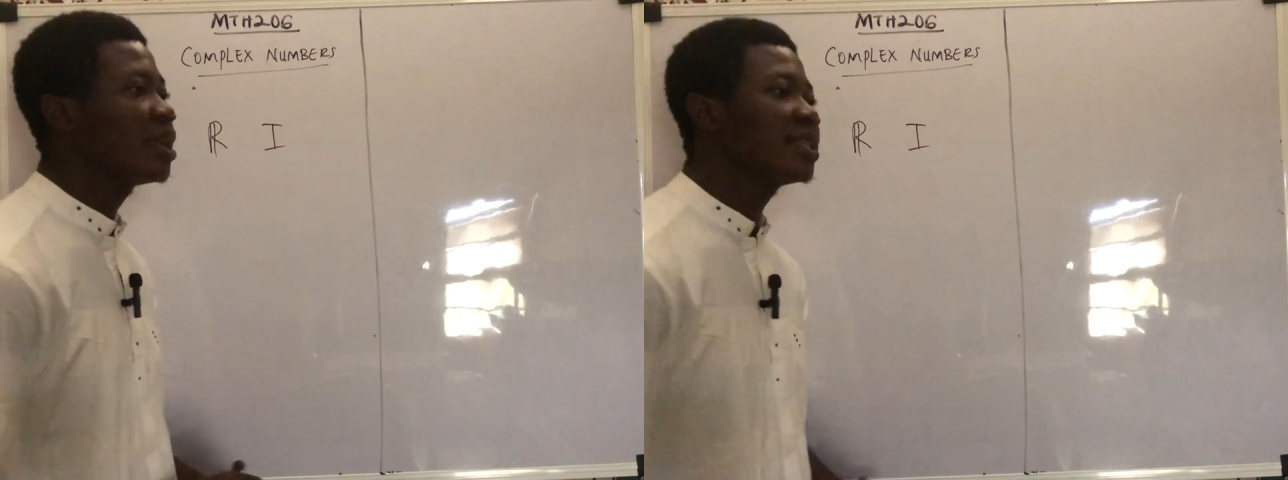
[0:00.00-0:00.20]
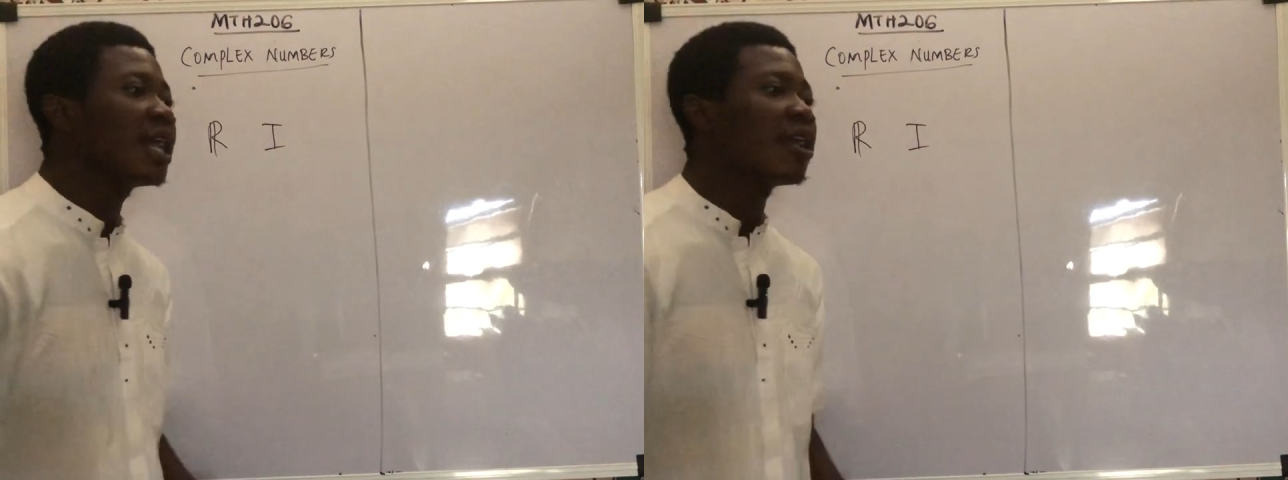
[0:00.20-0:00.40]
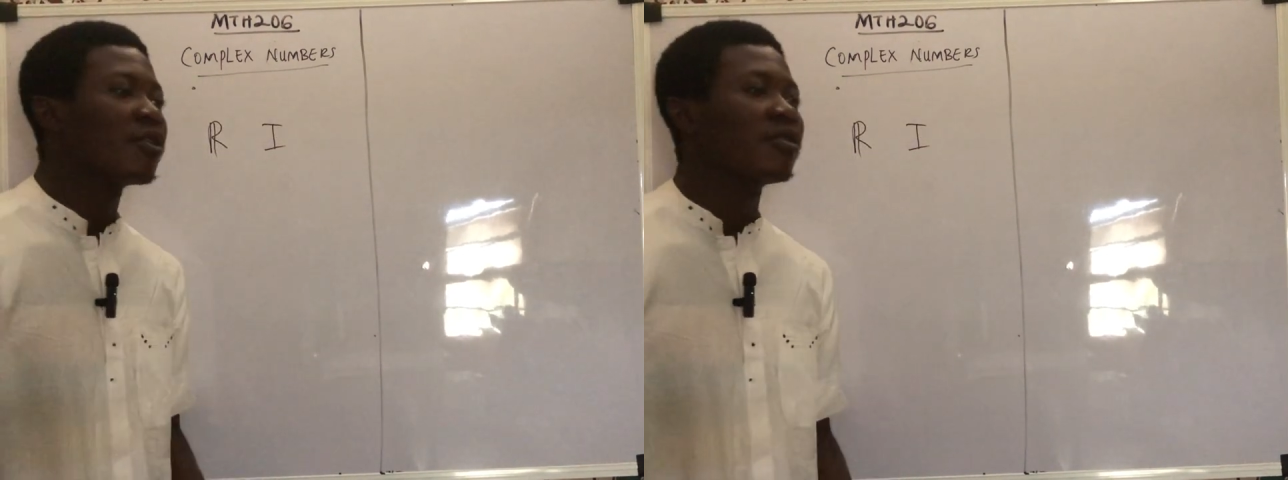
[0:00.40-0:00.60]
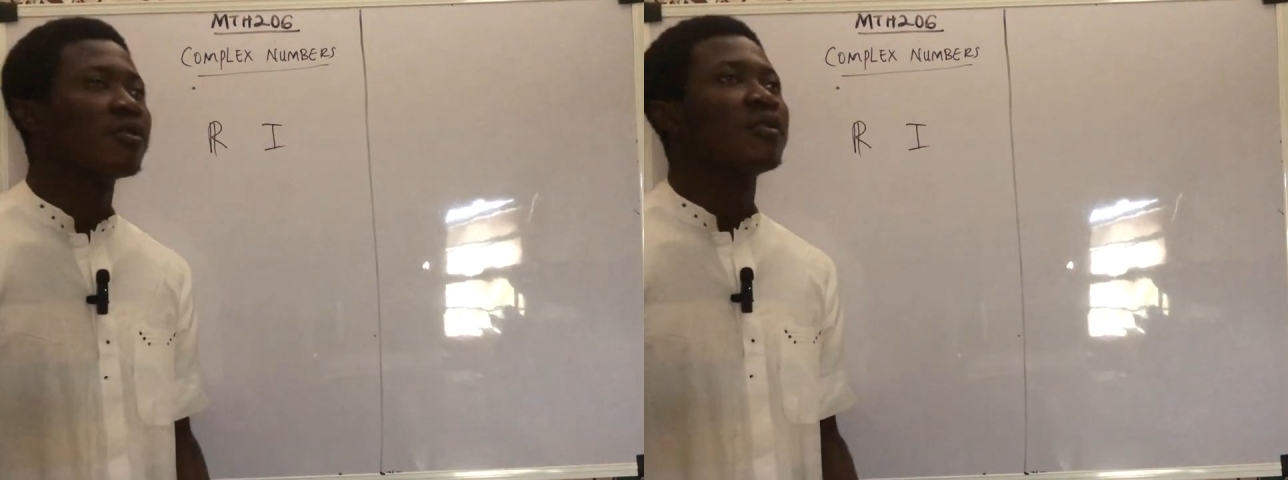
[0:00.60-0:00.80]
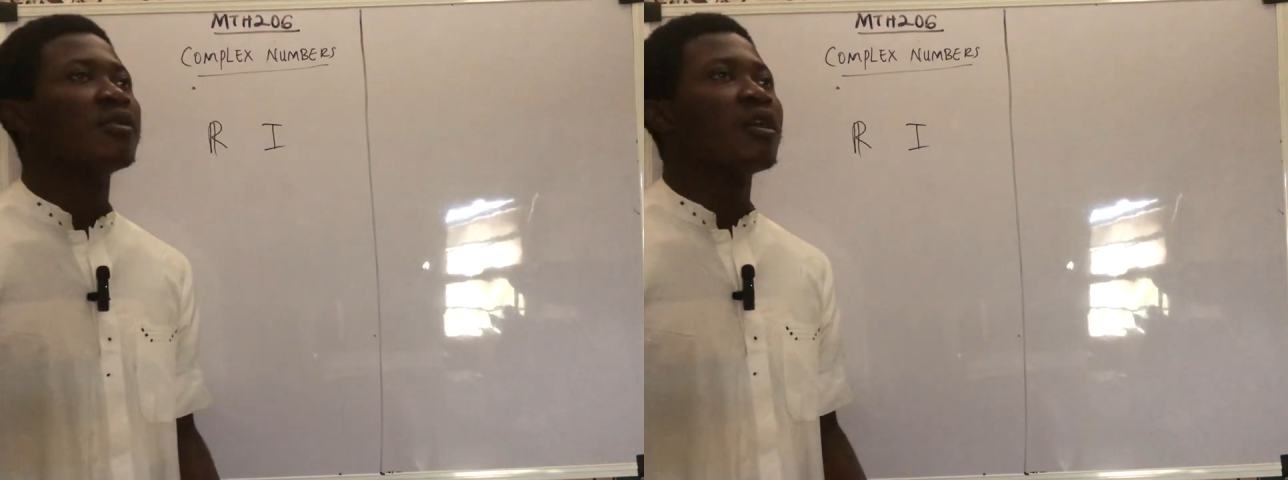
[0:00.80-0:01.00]
Now,
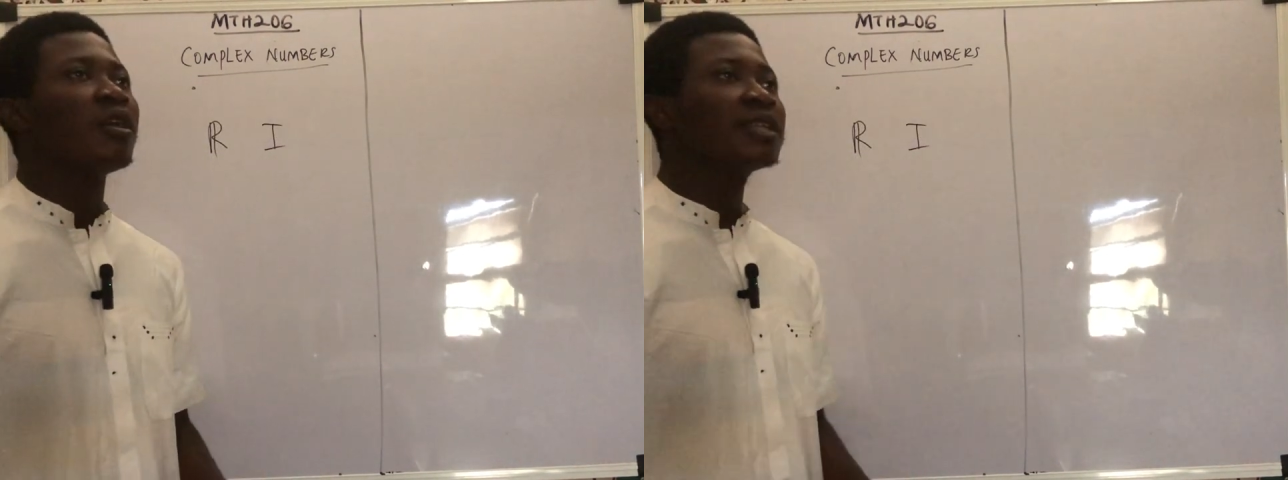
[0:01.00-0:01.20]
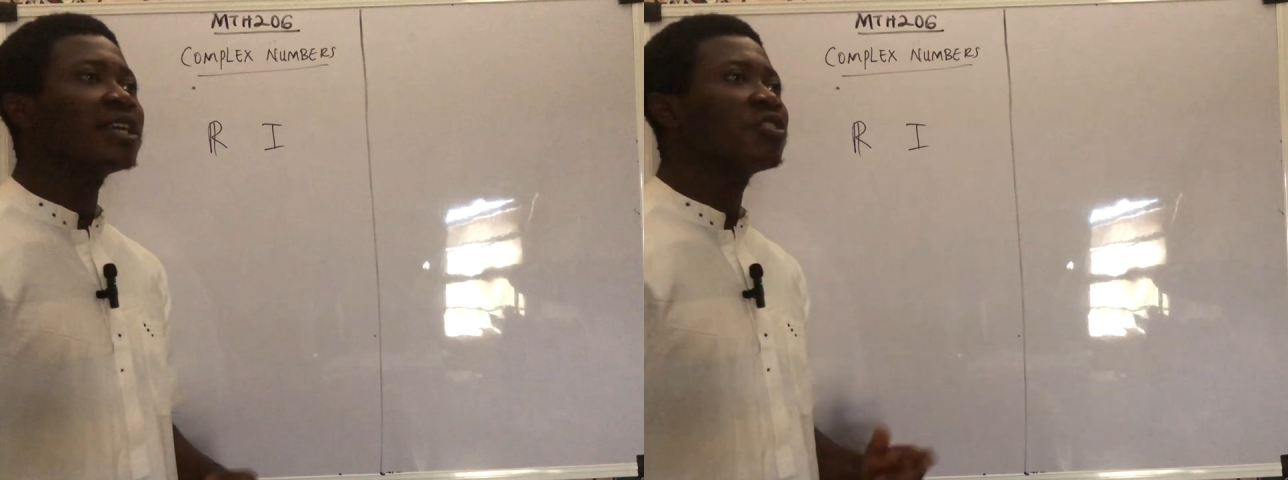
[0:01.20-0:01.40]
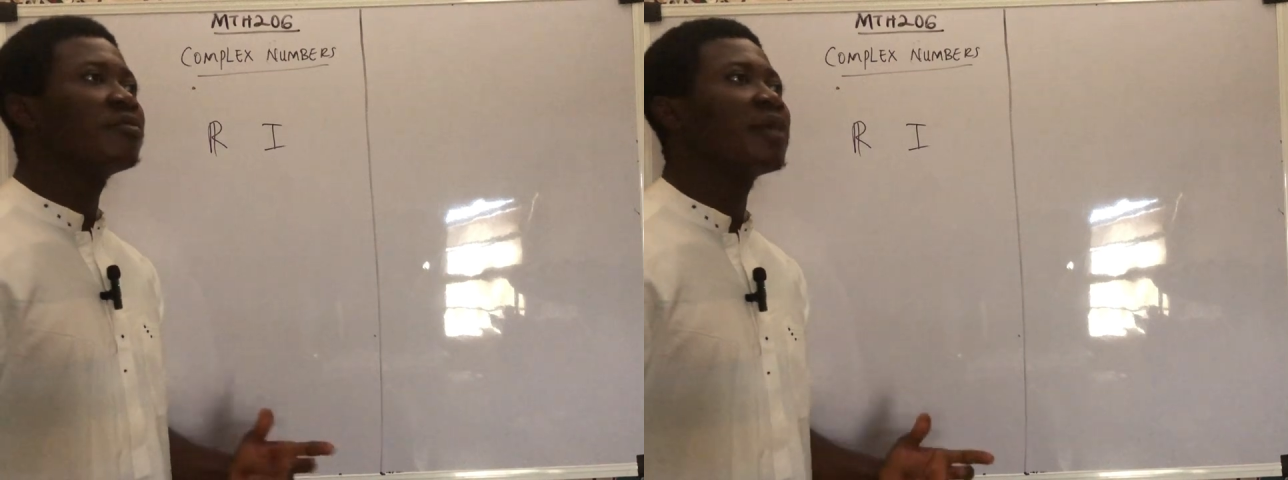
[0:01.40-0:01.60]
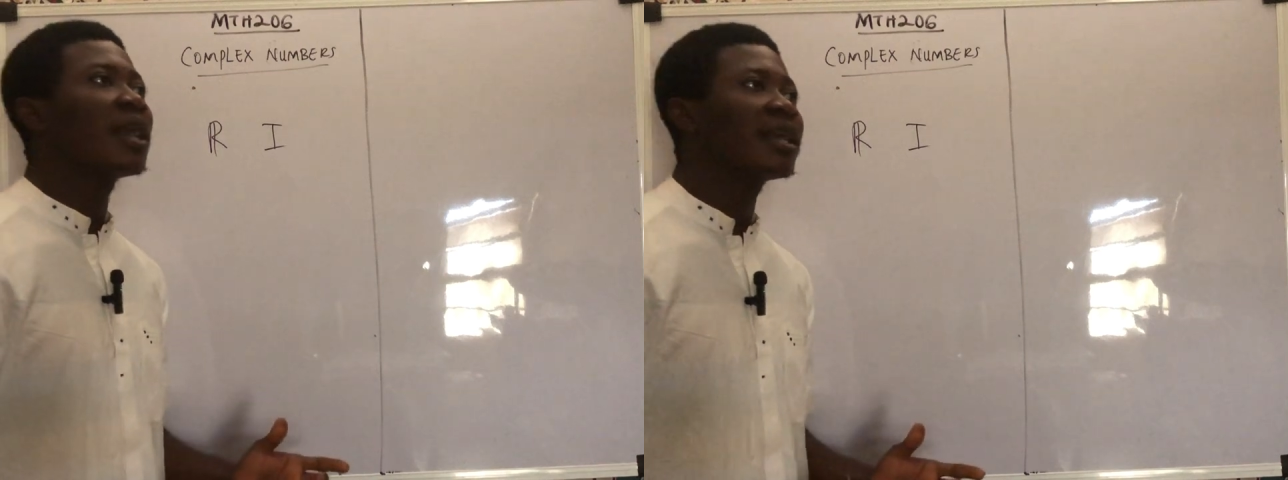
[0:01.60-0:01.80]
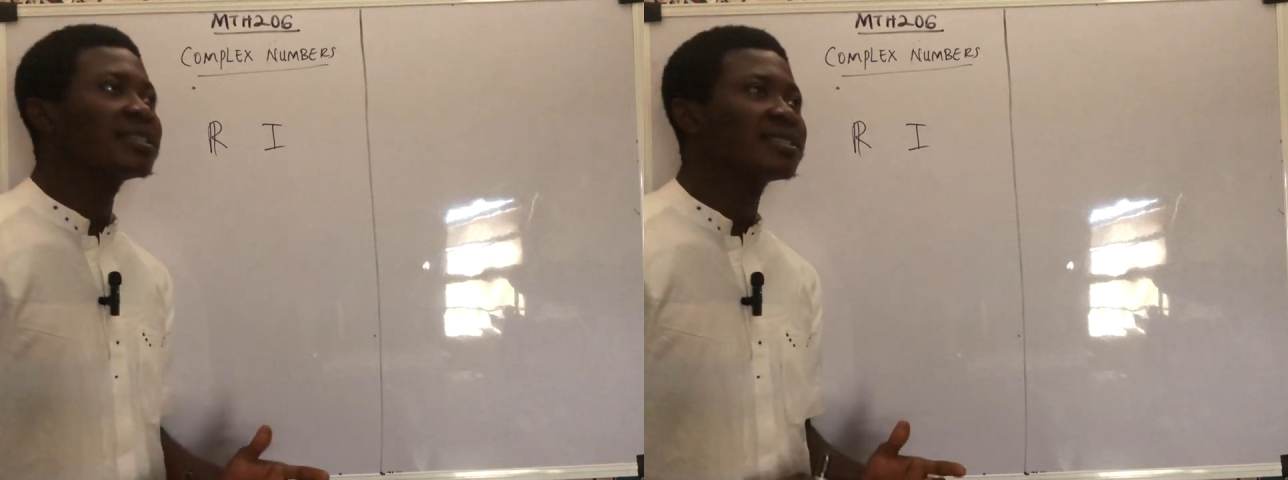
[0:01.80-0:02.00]
other
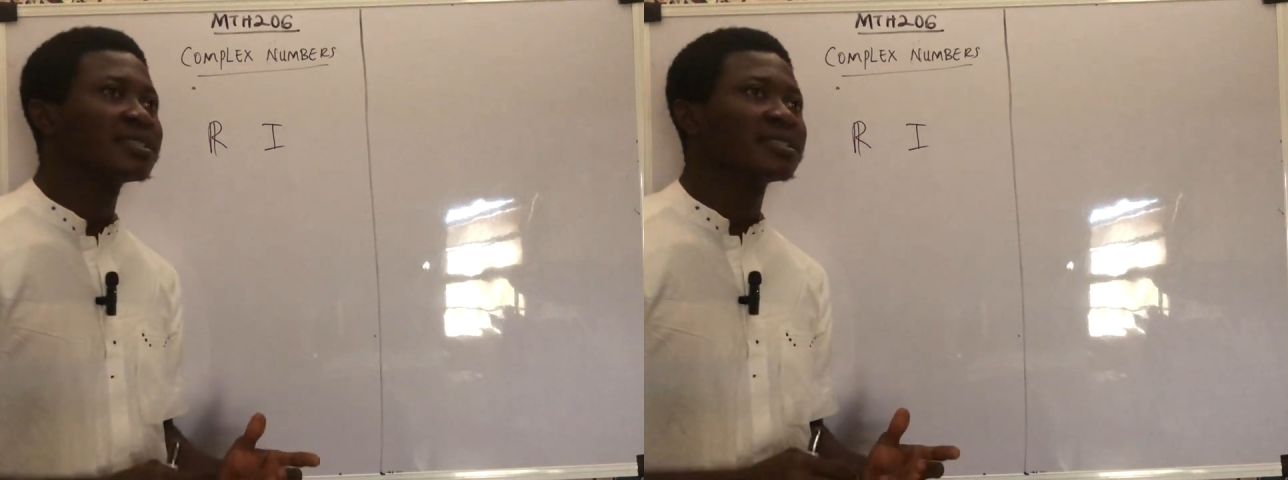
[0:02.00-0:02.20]
numbers